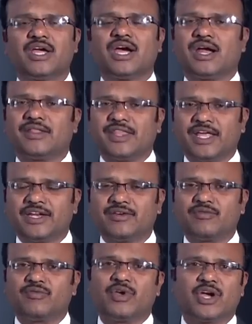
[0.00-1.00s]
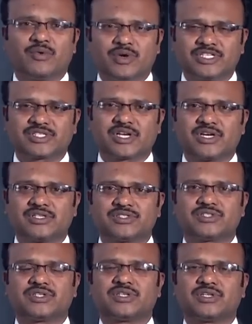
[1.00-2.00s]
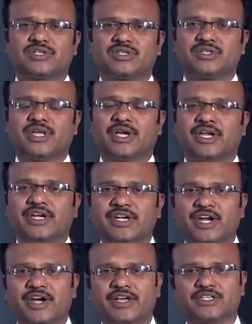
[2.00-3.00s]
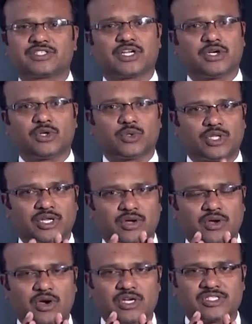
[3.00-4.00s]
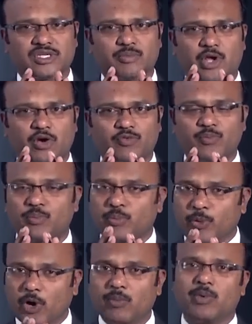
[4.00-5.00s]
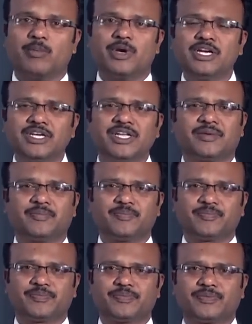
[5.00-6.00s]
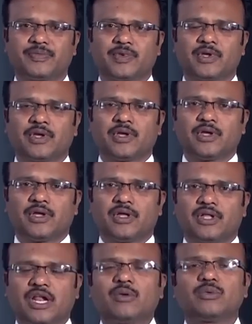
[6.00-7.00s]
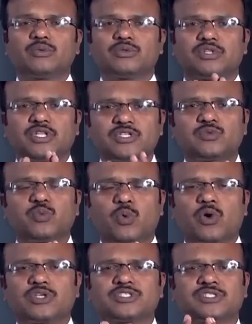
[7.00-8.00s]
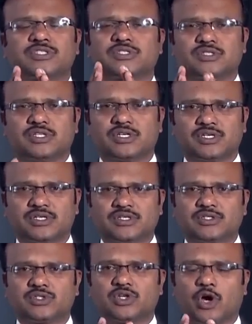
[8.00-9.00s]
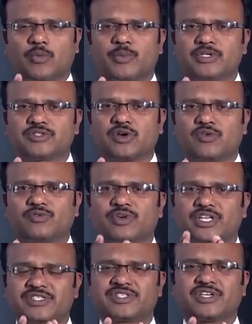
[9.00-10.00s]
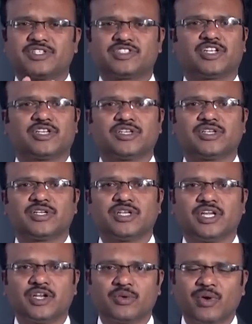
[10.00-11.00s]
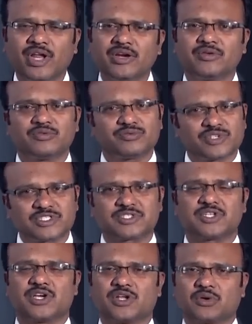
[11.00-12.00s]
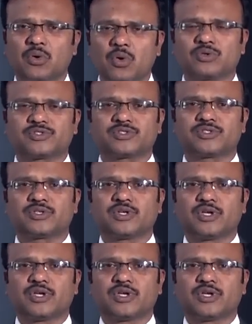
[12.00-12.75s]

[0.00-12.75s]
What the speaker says: And then we have discussed the introduction to the concept of probability. Now, this was the topics of discussion in your first year course.